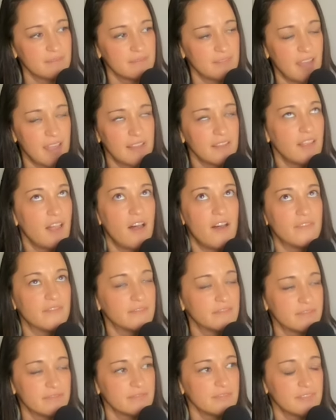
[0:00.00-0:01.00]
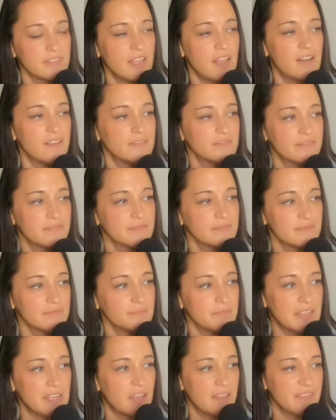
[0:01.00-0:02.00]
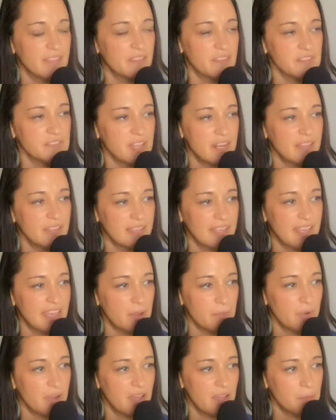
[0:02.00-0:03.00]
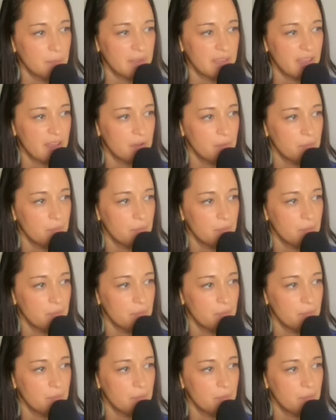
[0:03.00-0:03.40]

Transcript: I love love being on the other side of the camera helping out.